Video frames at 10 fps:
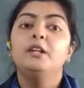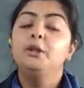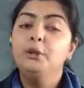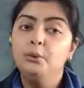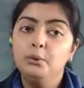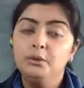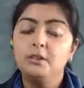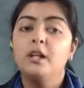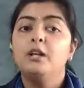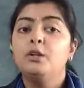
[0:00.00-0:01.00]

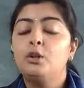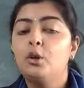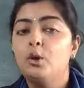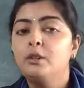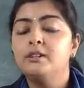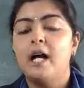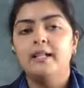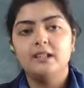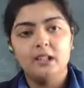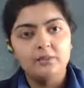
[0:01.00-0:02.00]
Use closed
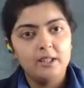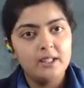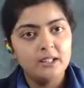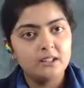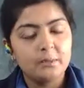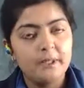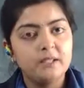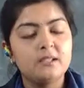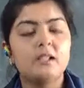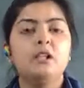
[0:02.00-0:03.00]
and covered
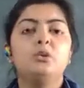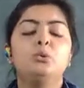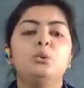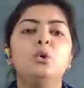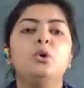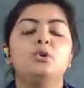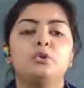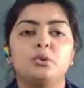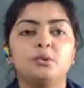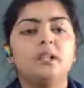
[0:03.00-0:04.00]
dustbins to
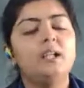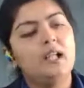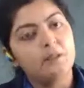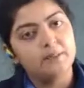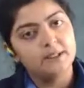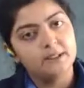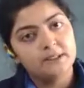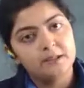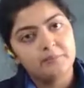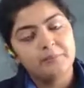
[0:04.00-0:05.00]
throw the
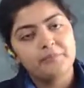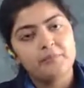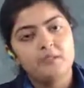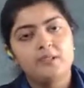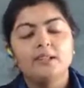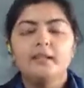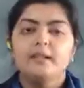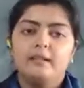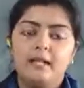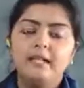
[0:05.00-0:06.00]
garbages.
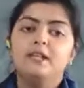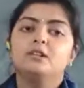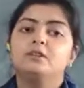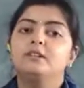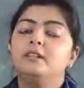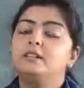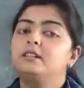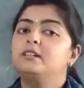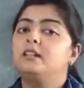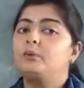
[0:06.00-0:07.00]
Right? So this
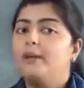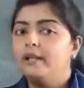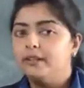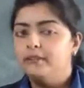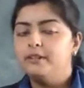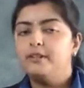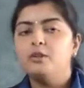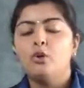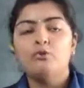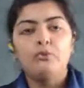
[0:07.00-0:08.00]
is the quick
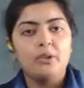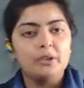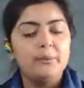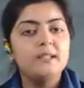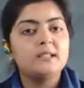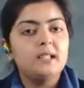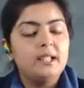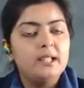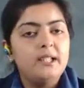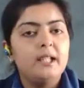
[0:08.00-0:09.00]
revision of what we
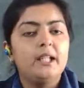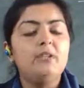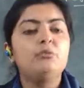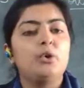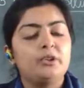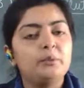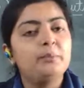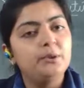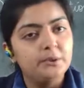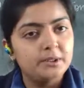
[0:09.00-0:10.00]
studied in water
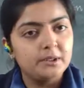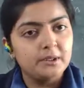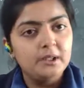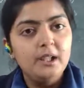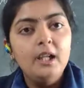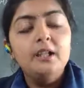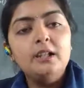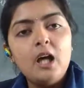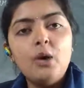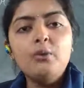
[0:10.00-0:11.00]
pollution.
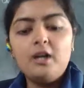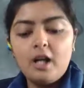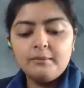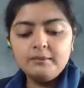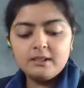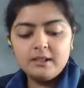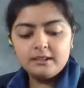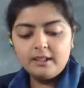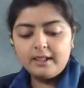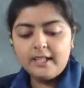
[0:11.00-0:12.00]
Now comes
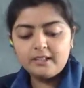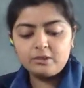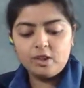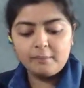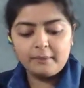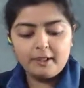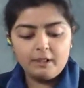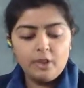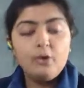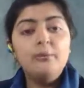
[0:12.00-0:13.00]
the next topic,
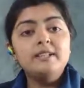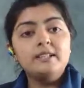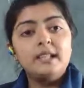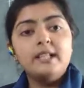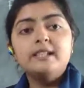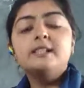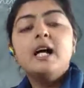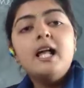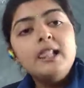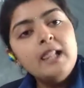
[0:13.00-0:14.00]
which
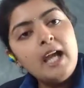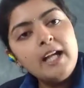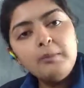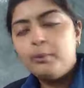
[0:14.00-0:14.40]
is land